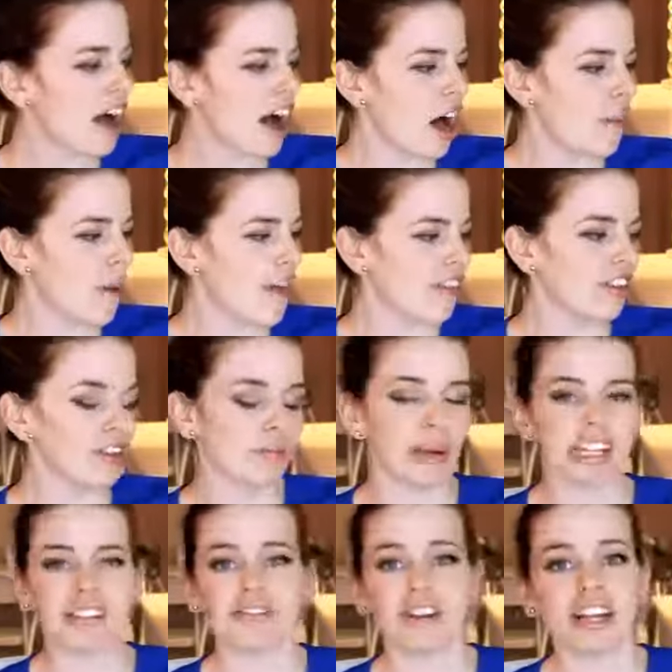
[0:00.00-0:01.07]
And then the
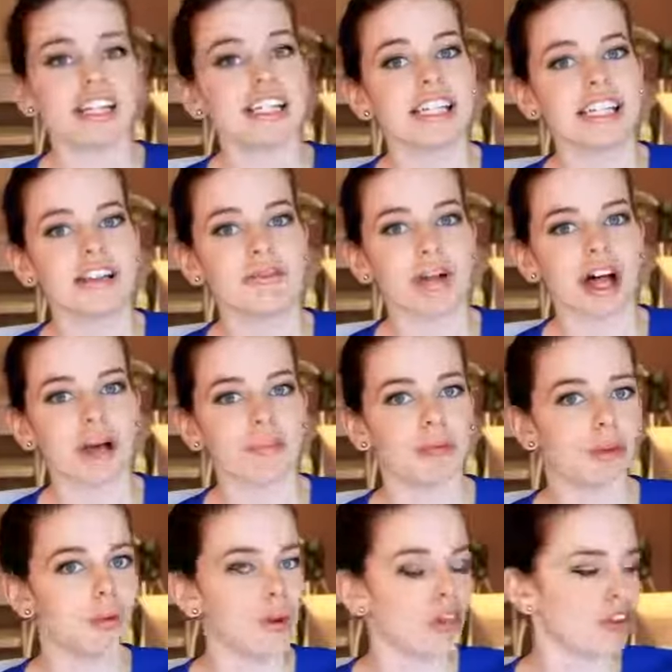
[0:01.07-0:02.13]
breast friend tea will help
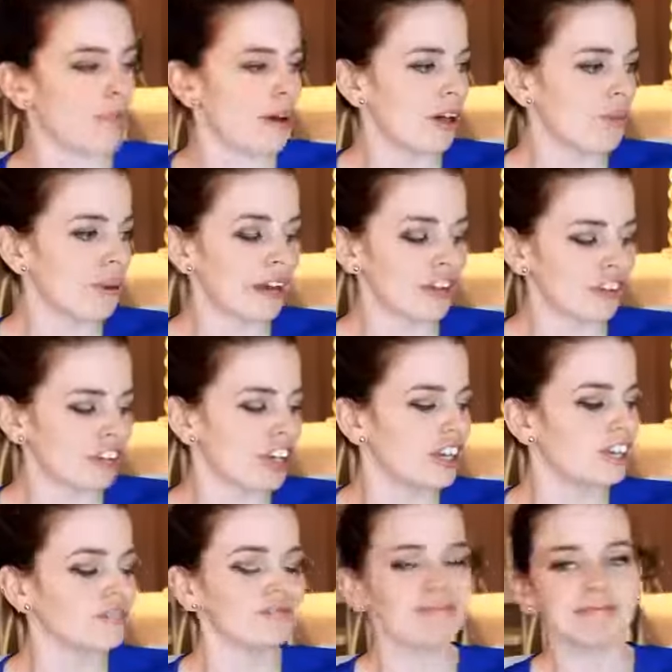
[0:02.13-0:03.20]
you with your milk
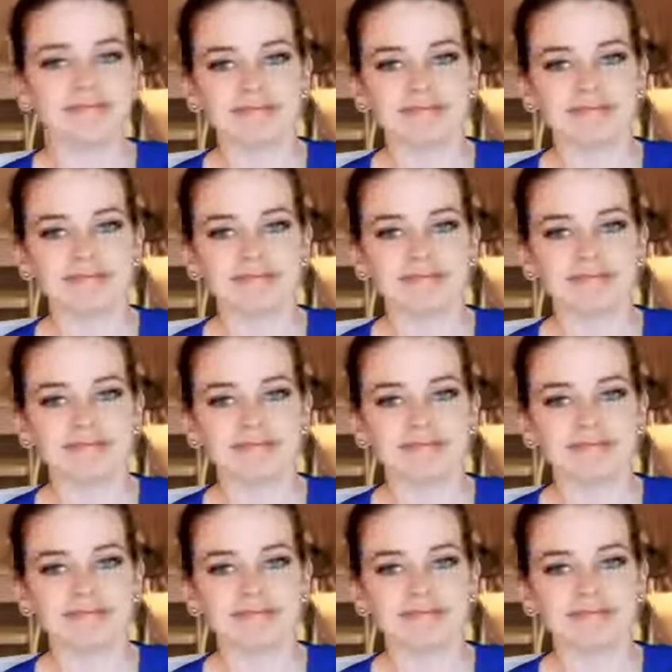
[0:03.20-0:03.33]
production.